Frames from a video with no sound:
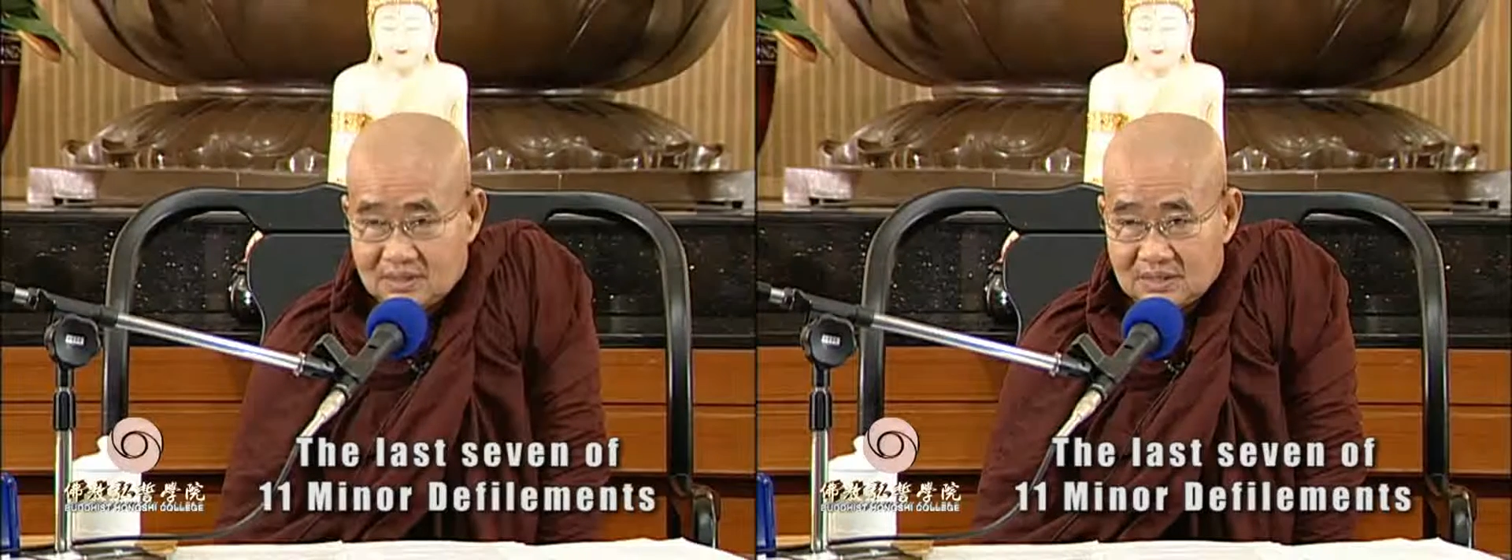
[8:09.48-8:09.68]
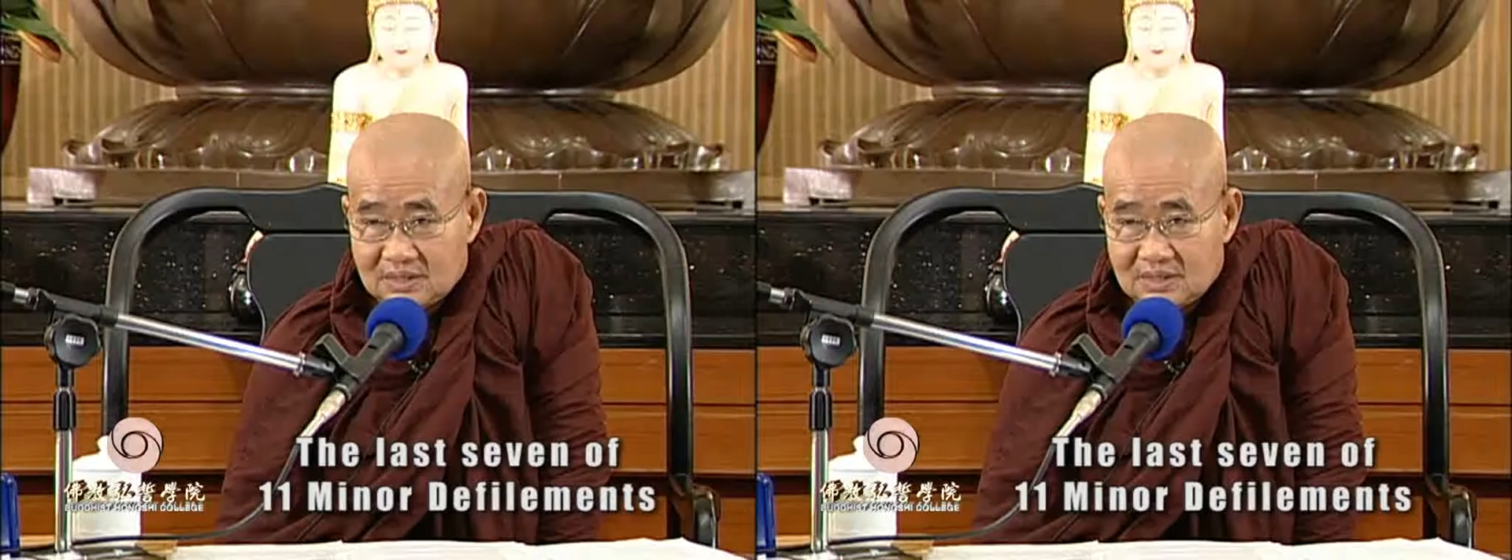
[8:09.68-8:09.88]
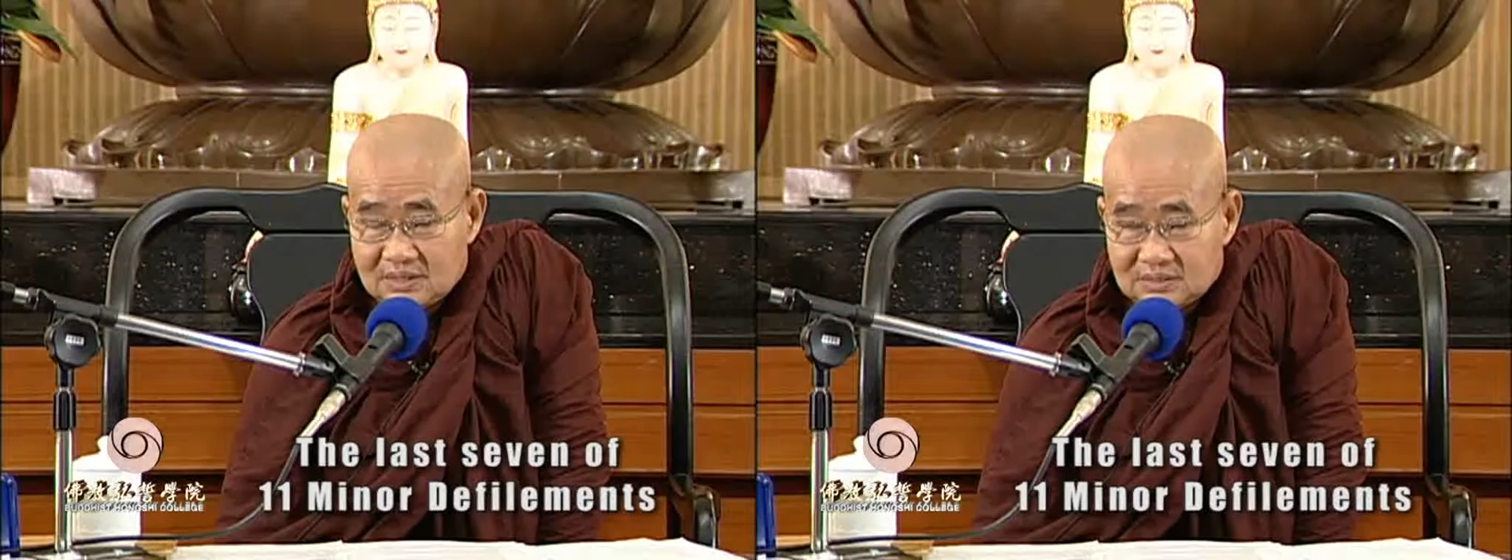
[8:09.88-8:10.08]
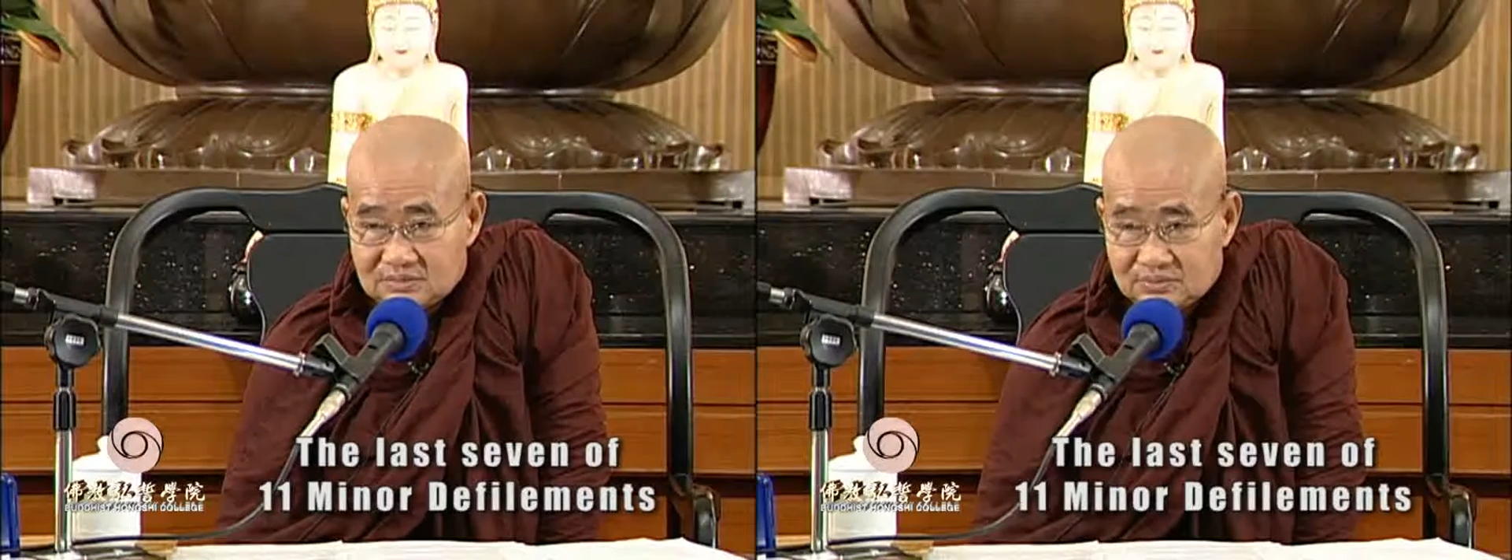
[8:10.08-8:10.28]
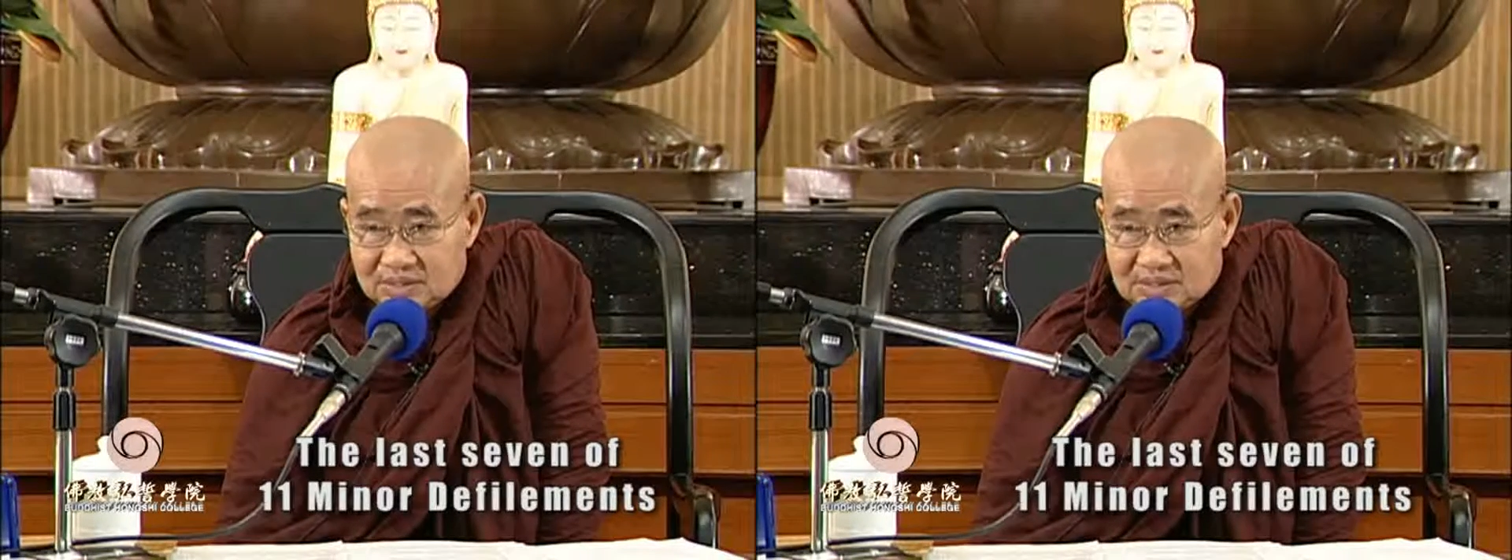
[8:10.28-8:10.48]
In this
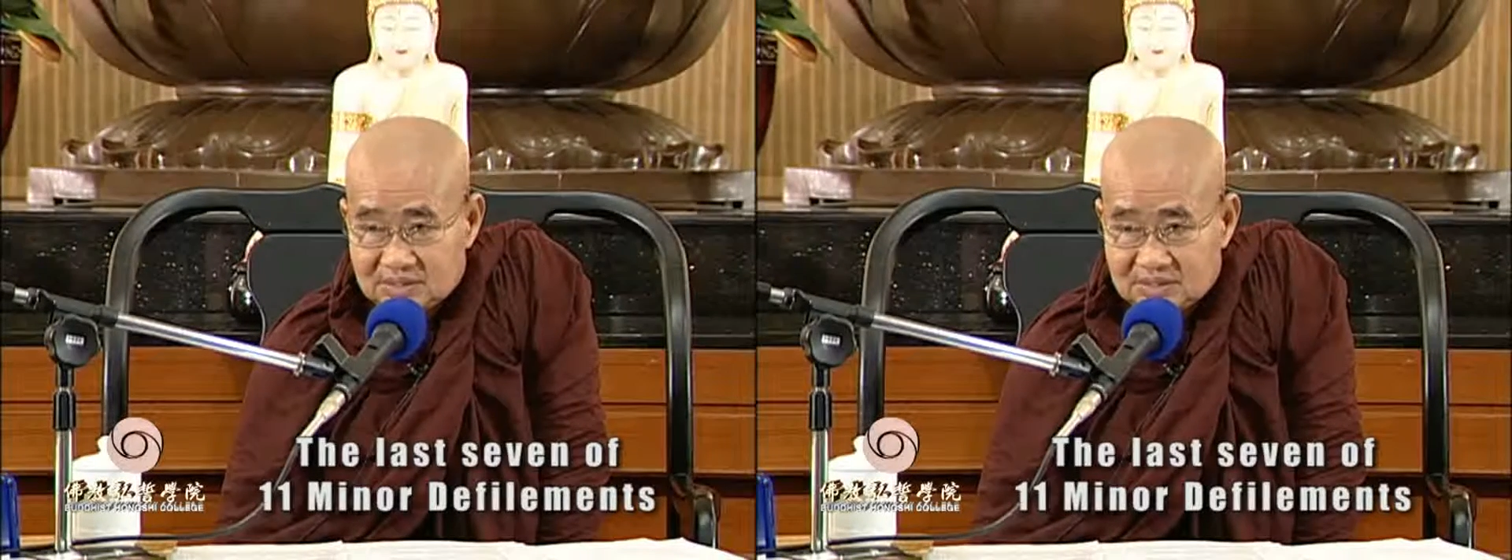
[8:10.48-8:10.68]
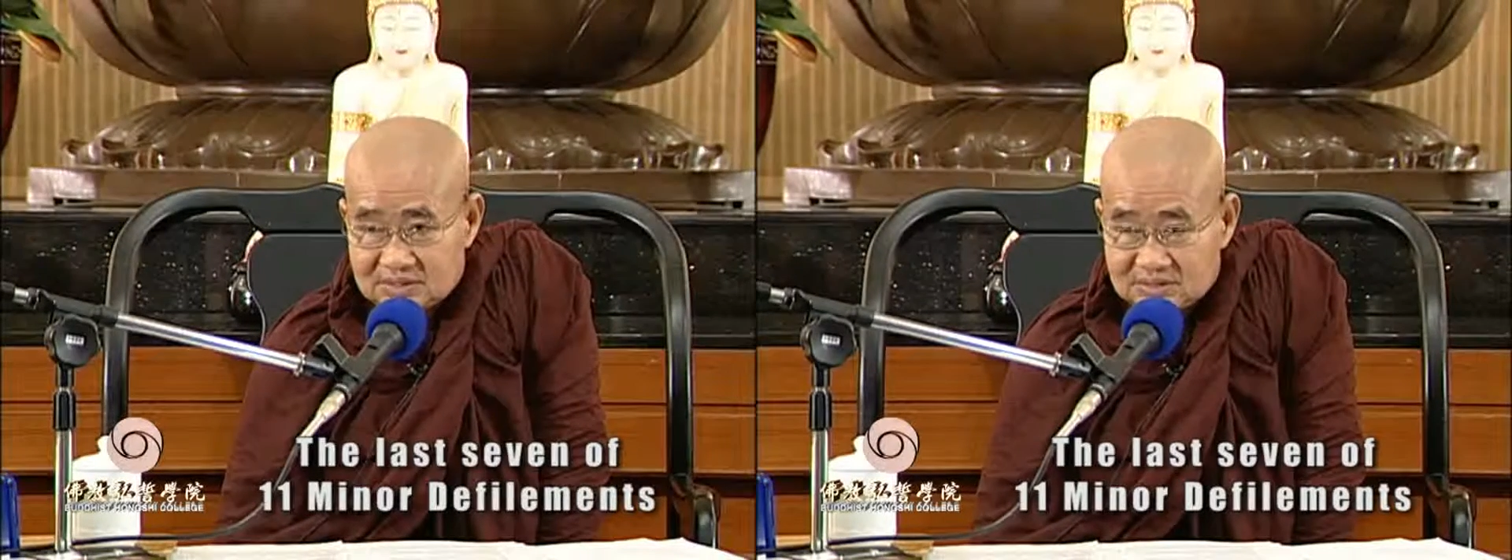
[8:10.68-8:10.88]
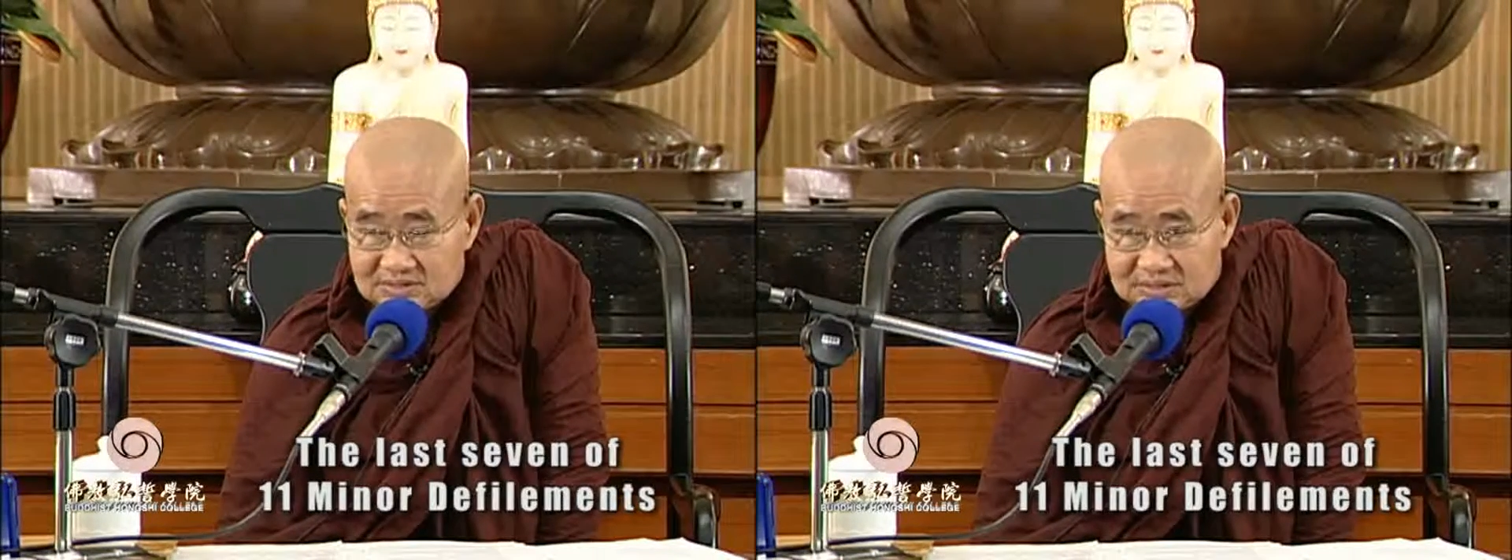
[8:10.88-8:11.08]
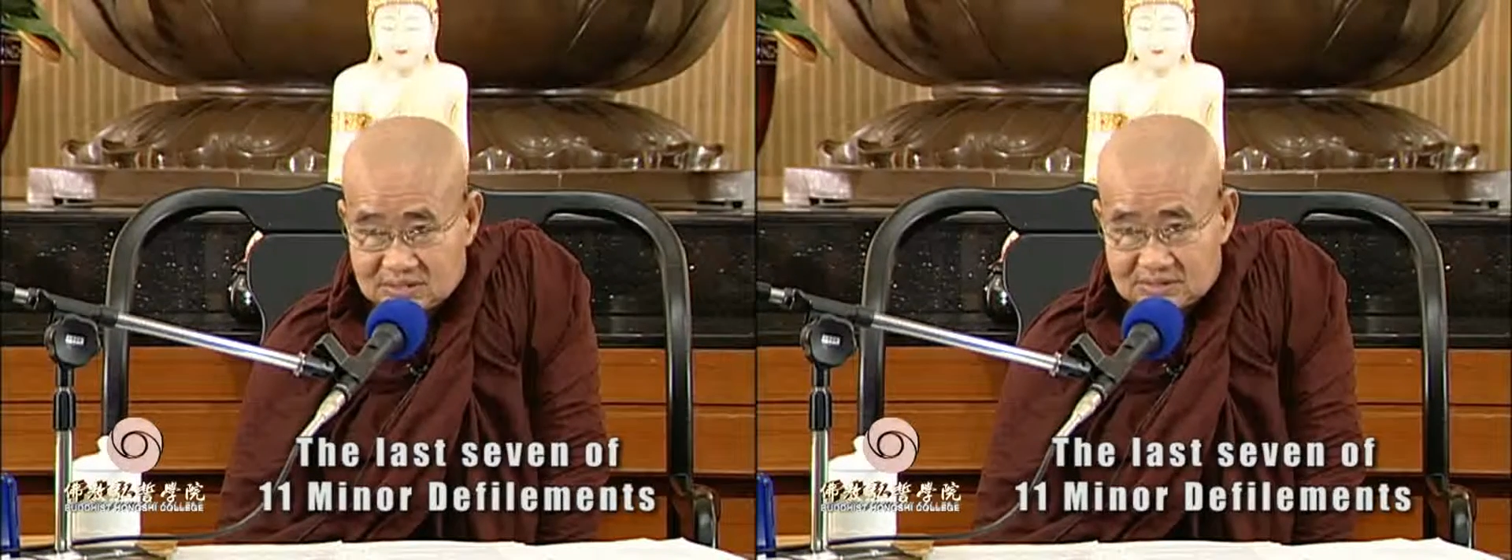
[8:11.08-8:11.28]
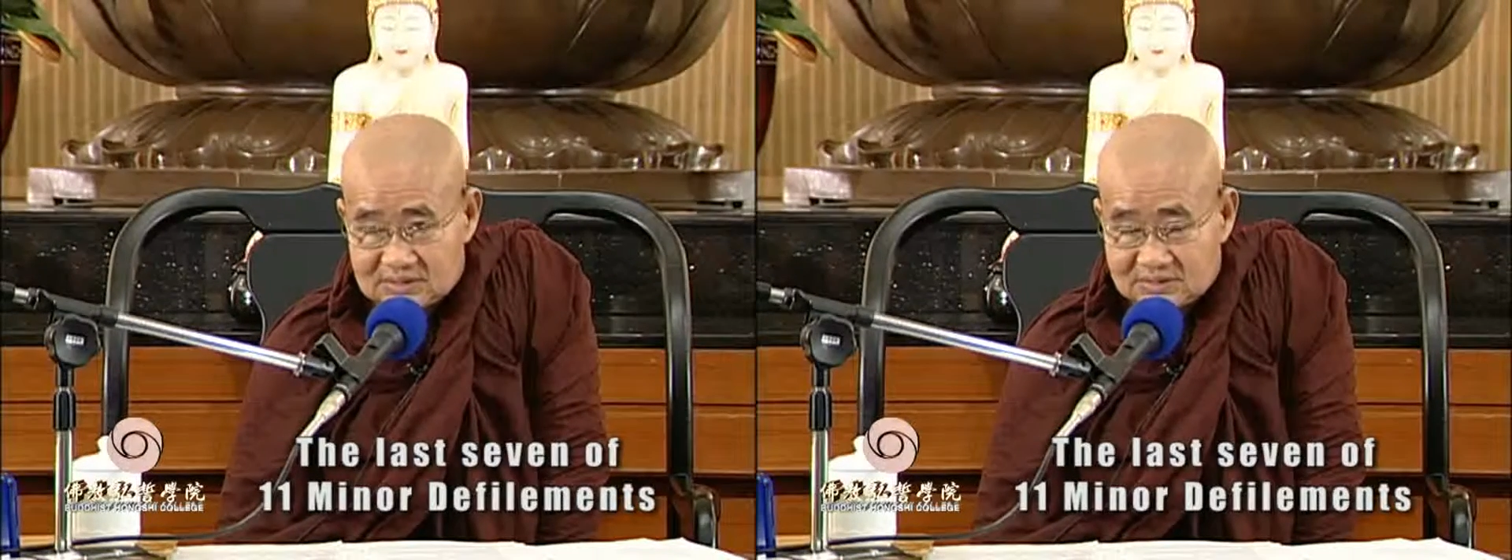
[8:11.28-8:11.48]
way, he
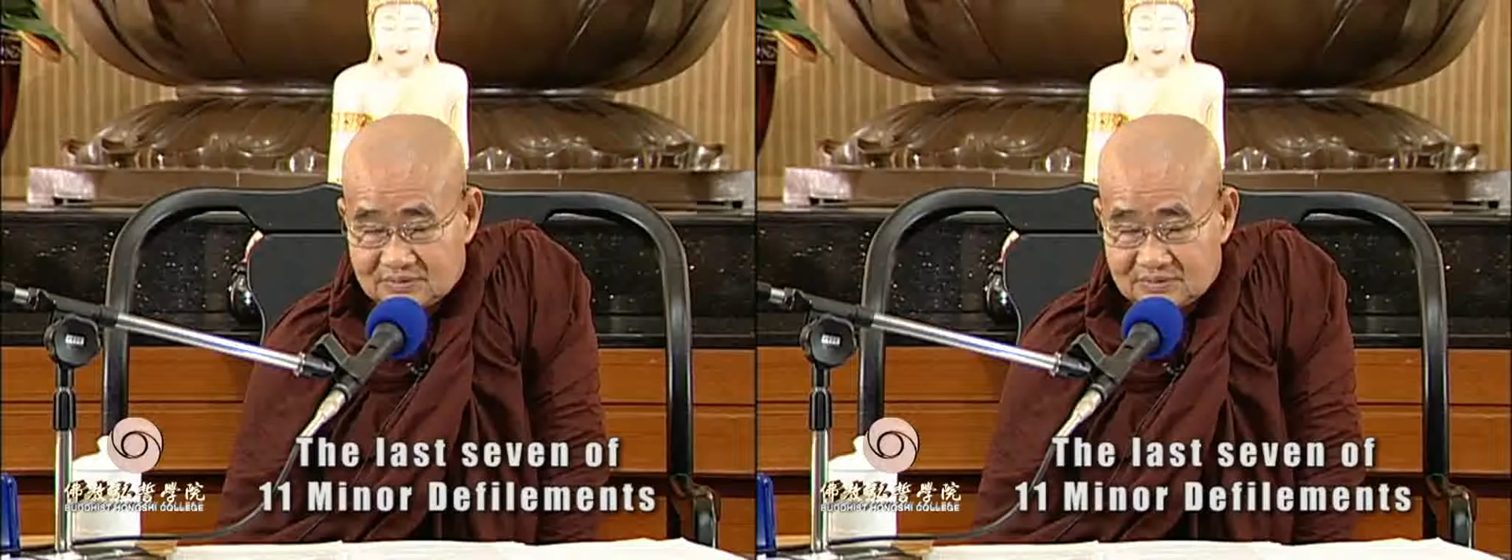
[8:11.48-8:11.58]
decides.